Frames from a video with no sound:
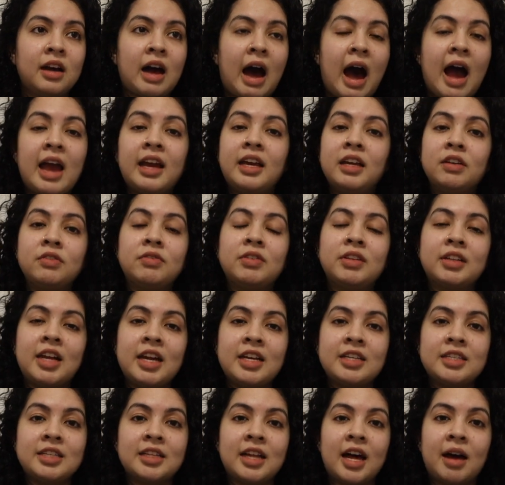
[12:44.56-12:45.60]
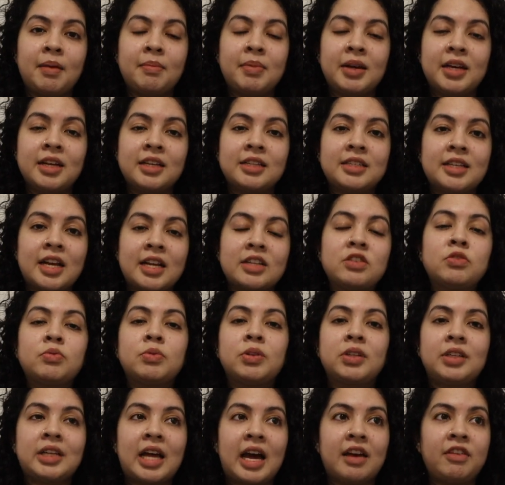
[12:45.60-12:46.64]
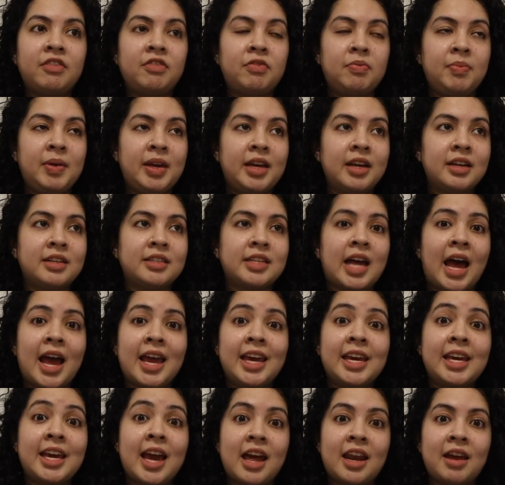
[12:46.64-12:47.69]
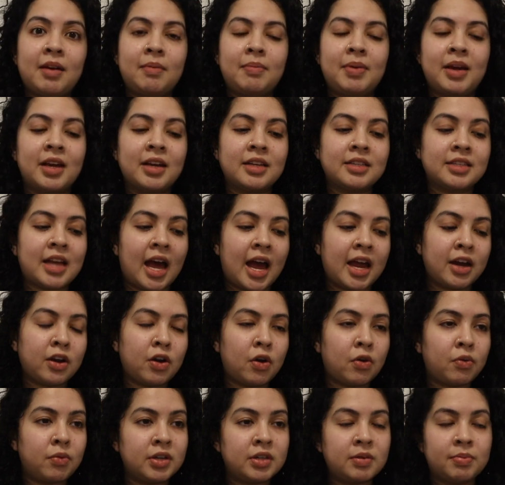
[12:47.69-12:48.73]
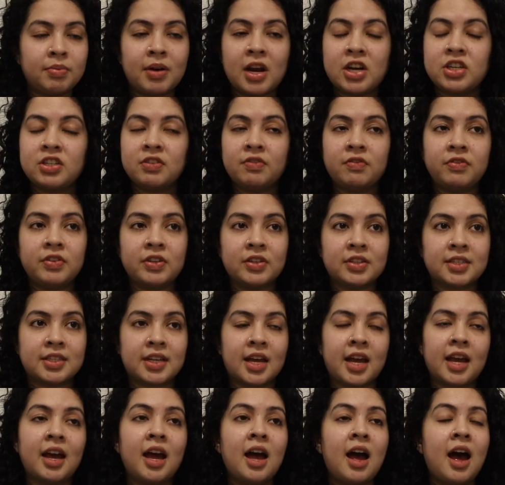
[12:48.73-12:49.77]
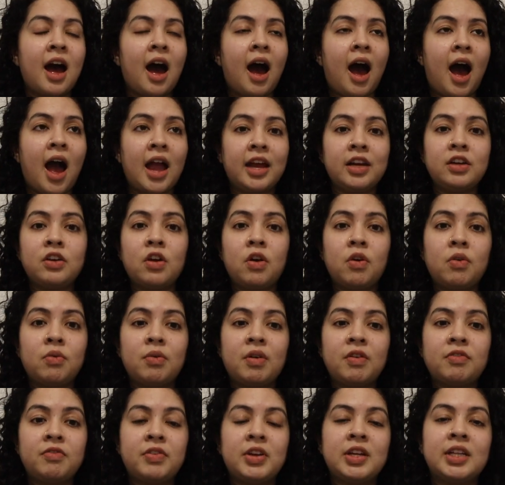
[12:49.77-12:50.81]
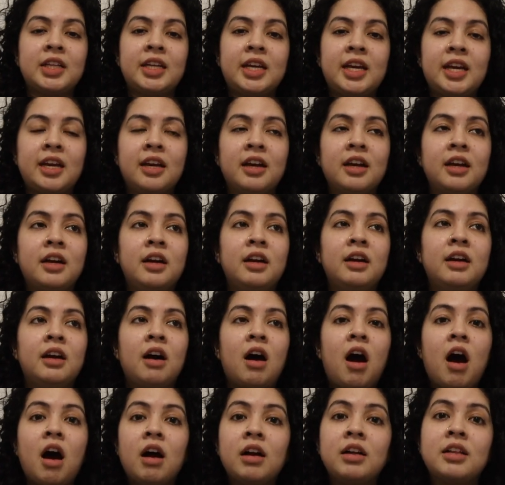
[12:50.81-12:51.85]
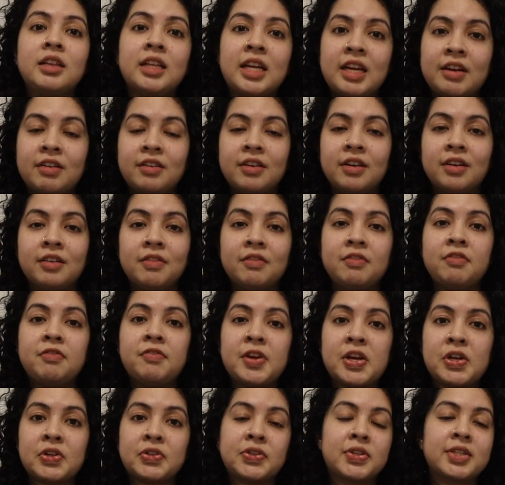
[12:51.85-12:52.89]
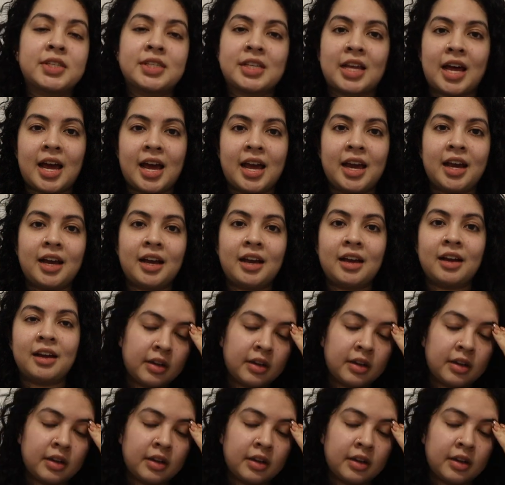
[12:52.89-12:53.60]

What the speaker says: I can relate to that, because that's real life, because I get it, because I know what depression feels like. I know what feeling ugly feels like.